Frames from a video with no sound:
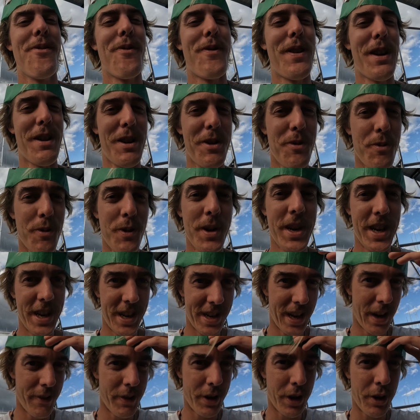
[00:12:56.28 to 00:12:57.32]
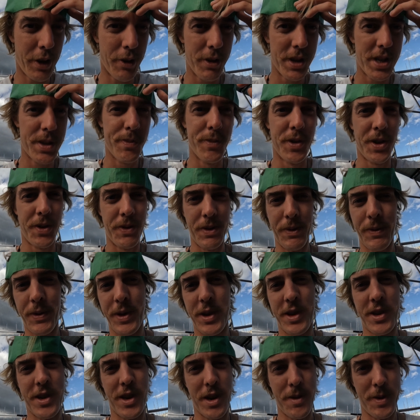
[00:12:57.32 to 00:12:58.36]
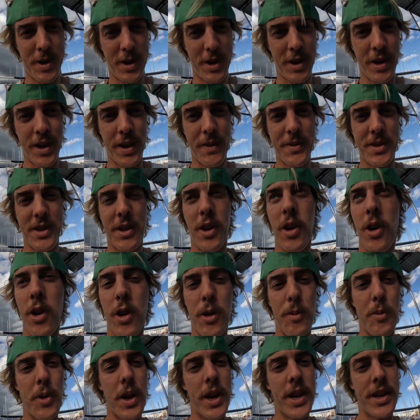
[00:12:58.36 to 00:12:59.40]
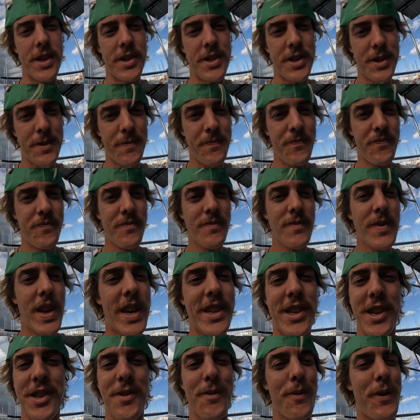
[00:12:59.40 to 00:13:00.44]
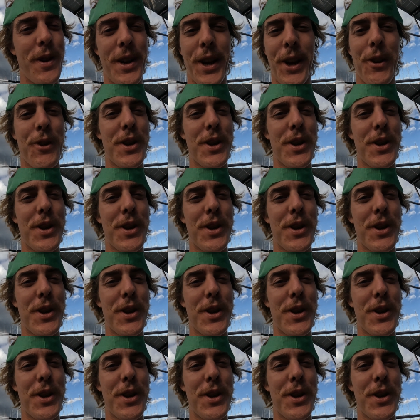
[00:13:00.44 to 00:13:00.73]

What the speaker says: very weird having Christmas for the first time in our lives in a hot place. It doesn't feel like